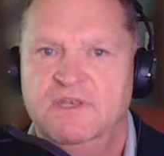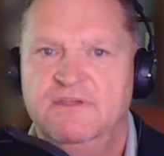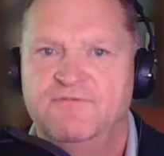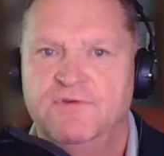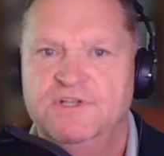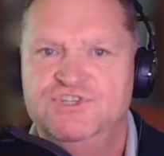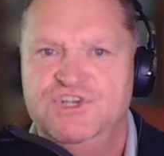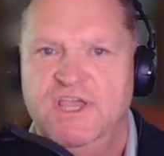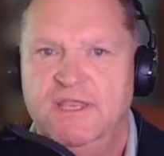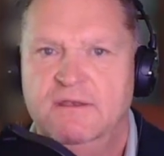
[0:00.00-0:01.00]

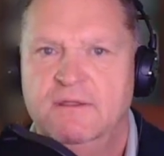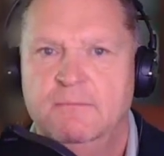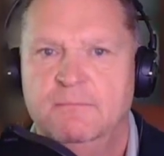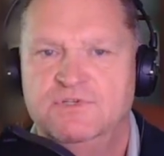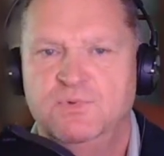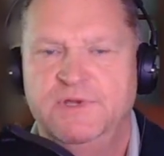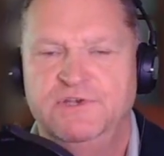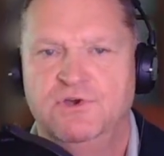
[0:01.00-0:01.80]
differentiate between